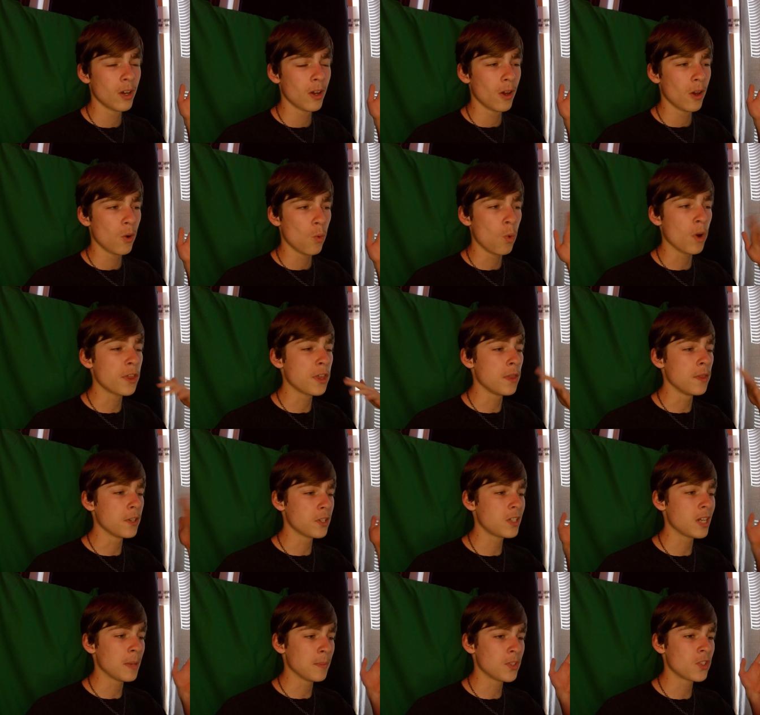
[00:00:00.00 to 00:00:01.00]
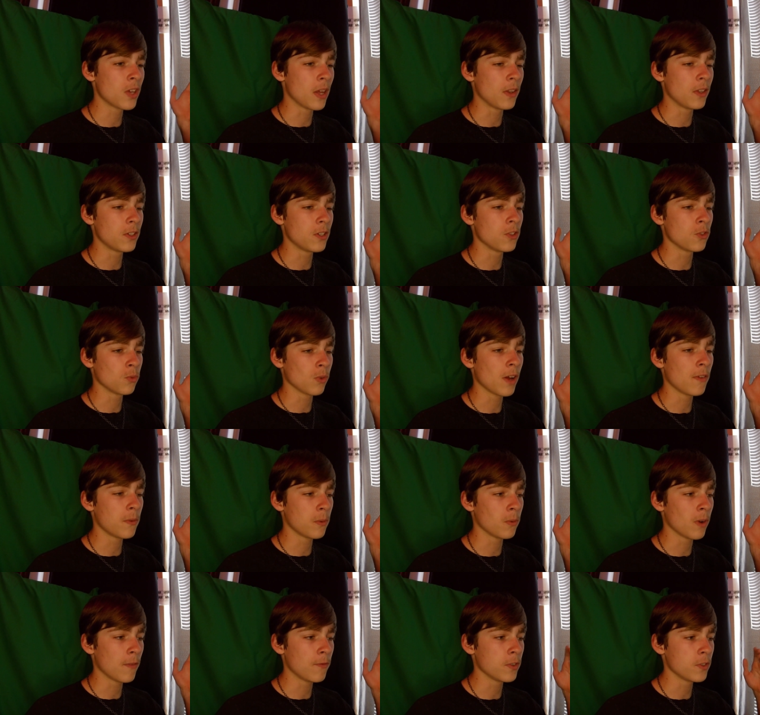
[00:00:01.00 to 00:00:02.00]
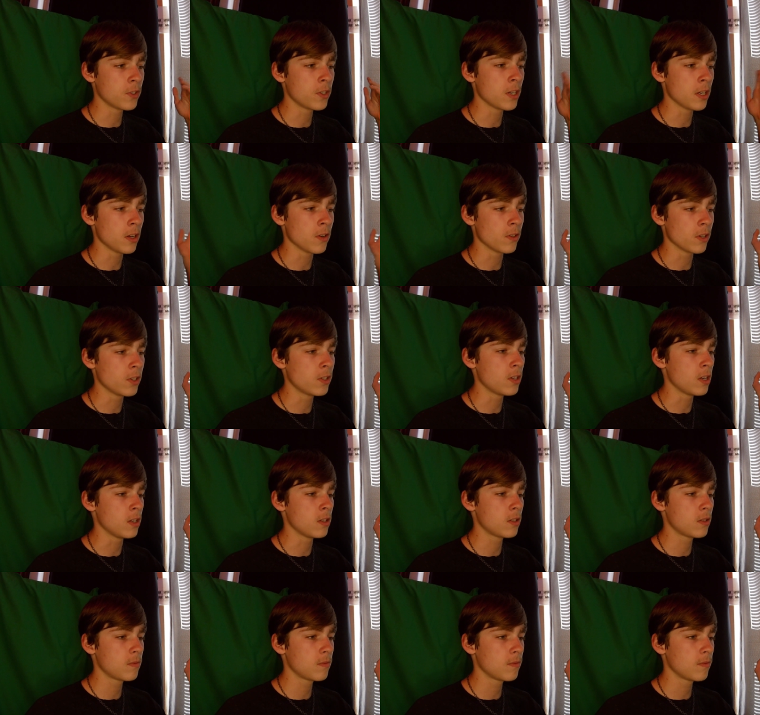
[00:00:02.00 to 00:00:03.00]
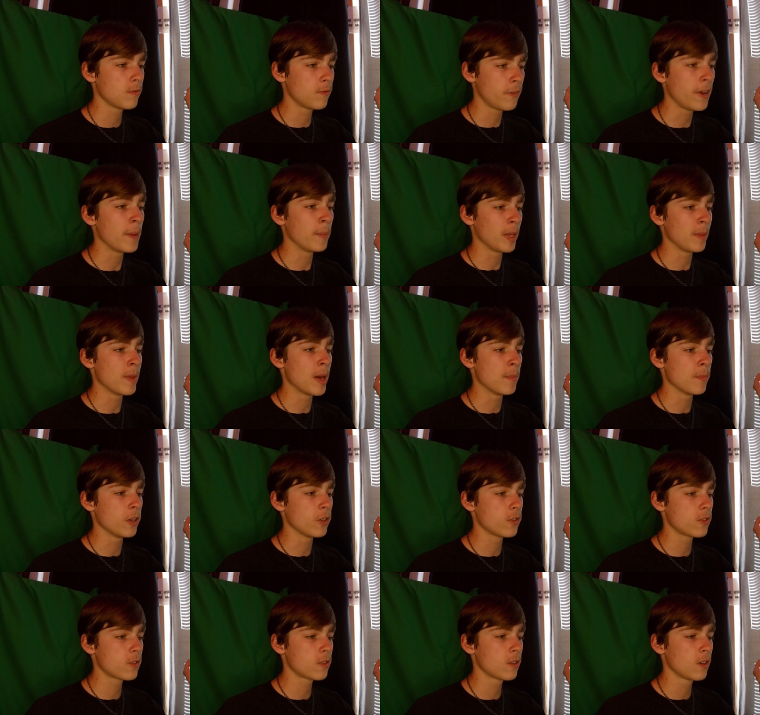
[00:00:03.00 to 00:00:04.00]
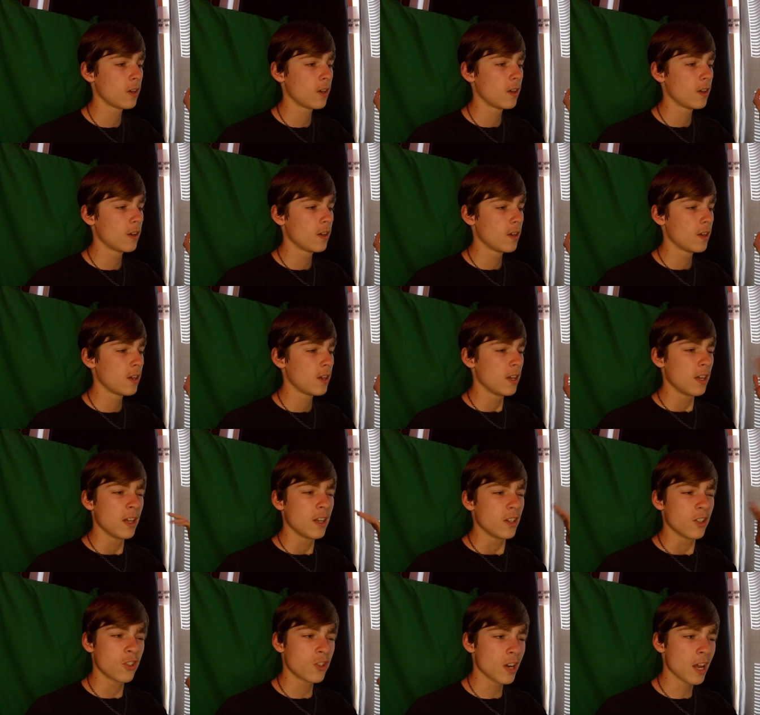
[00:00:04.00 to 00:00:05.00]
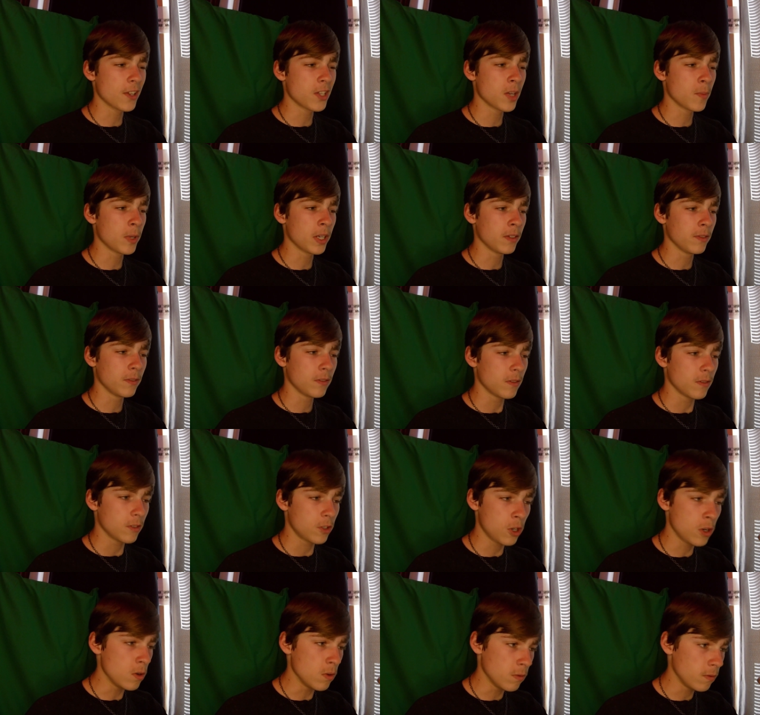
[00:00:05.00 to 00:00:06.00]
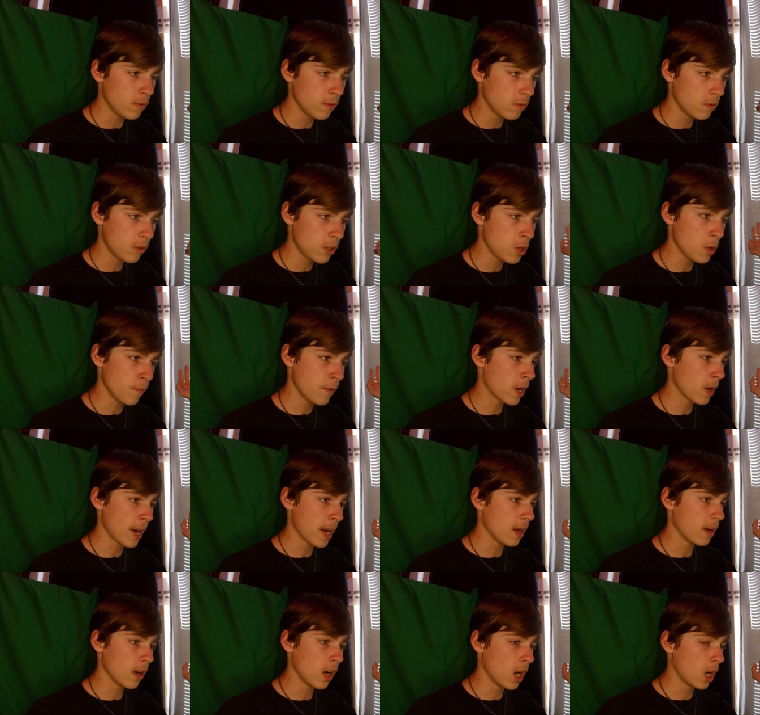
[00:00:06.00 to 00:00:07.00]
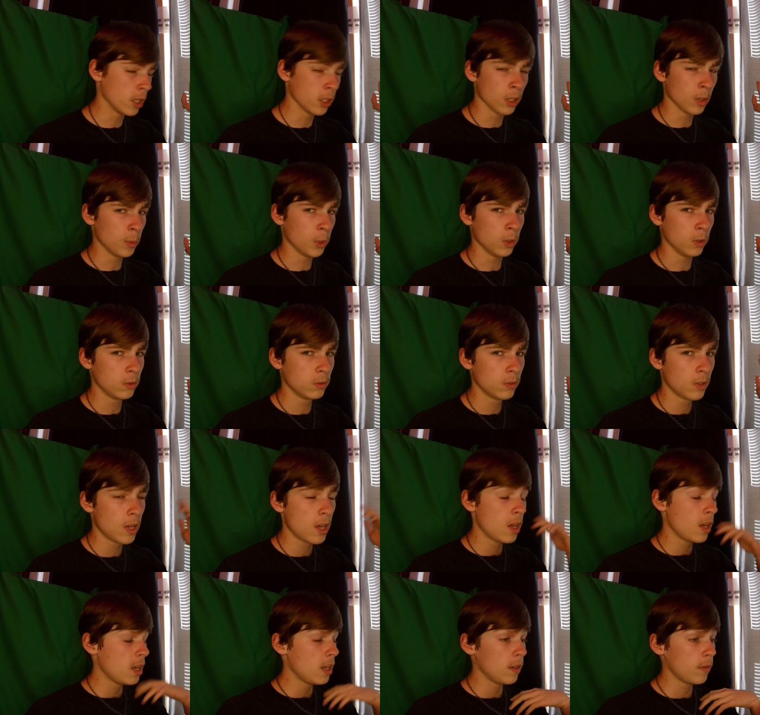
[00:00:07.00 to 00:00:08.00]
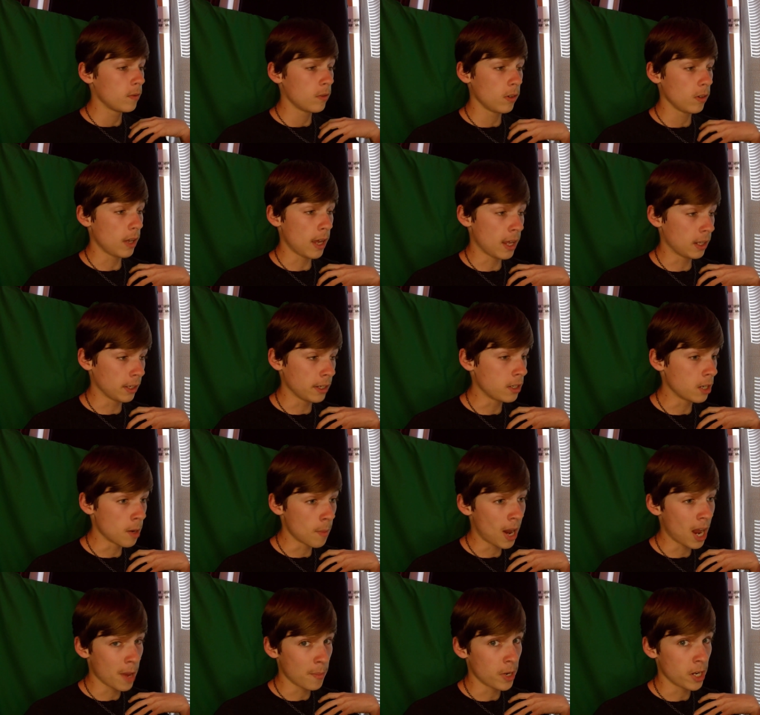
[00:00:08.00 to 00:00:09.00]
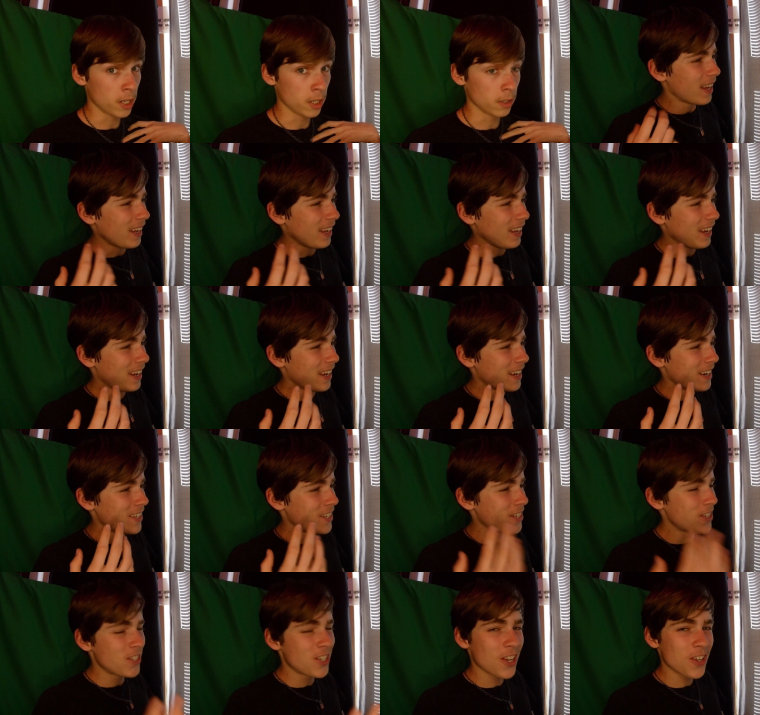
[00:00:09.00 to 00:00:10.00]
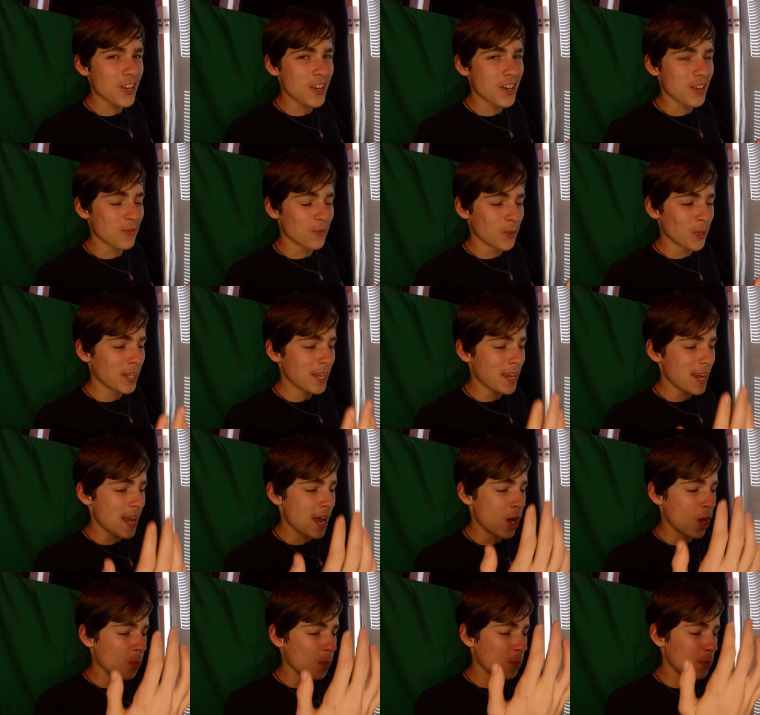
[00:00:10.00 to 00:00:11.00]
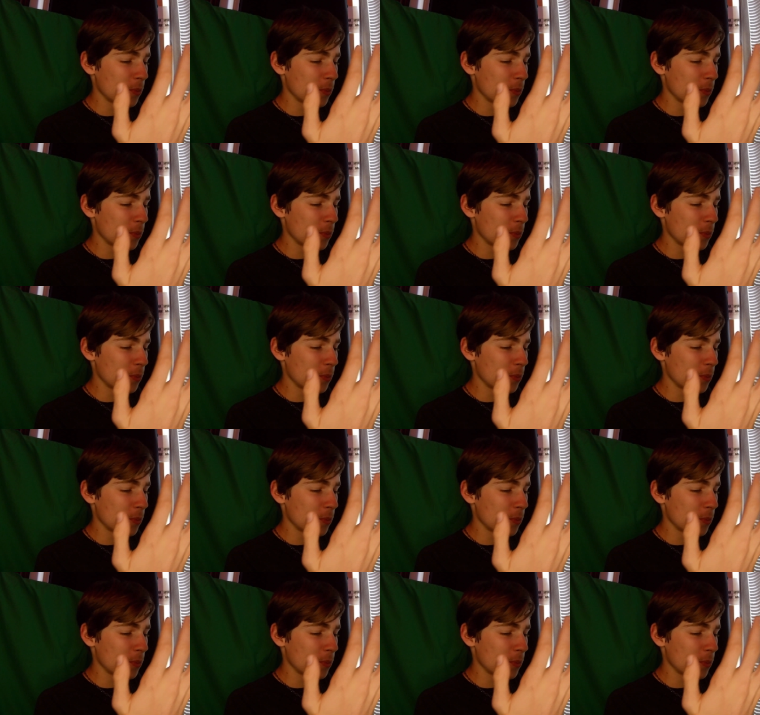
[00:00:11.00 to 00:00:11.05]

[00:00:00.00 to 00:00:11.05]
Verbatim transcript: within the same sentences ref- referencing your deceased family members. Just not something too too very honorable, at least in my opinion. And this doesn't really help